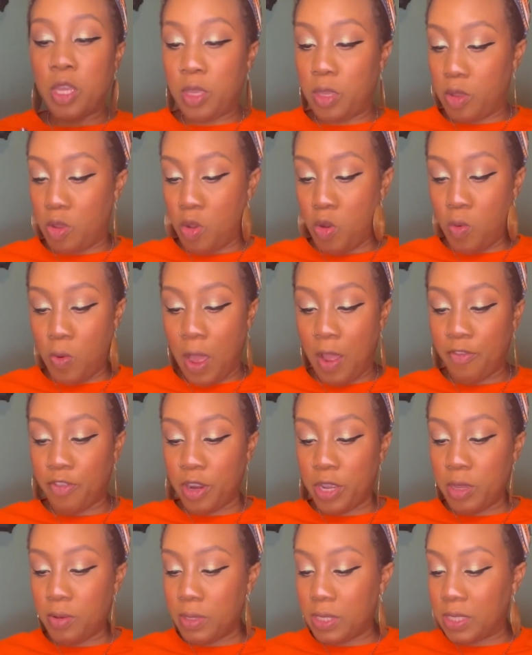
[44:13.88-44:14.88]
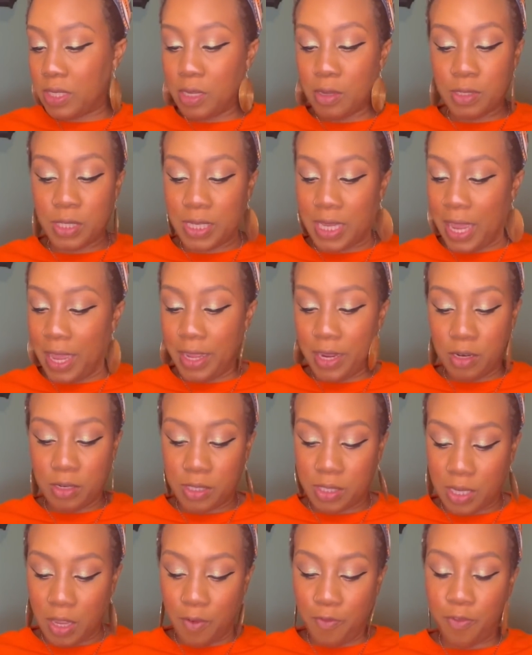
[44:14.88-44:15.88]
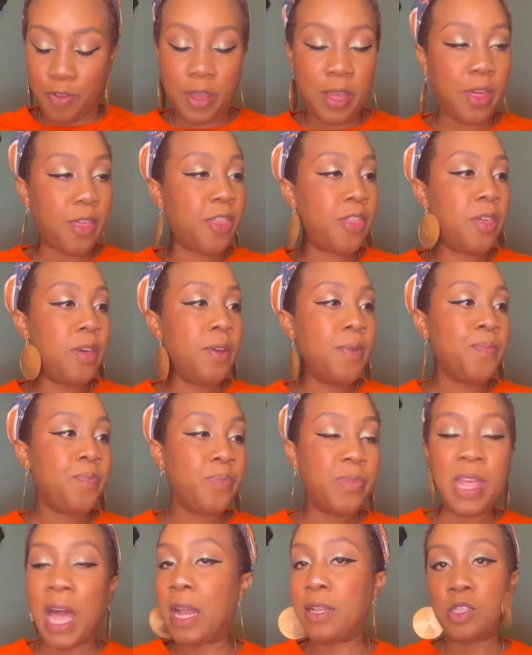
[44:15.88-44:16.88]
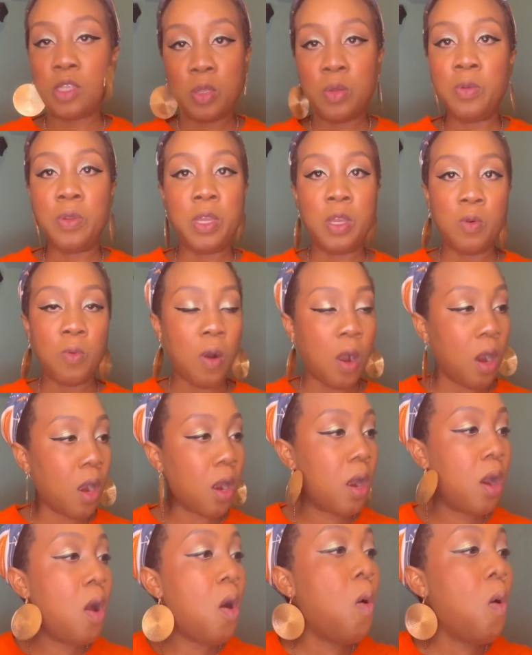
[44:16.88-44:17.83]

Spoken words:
Whoever you associate yourself with, that's who you are.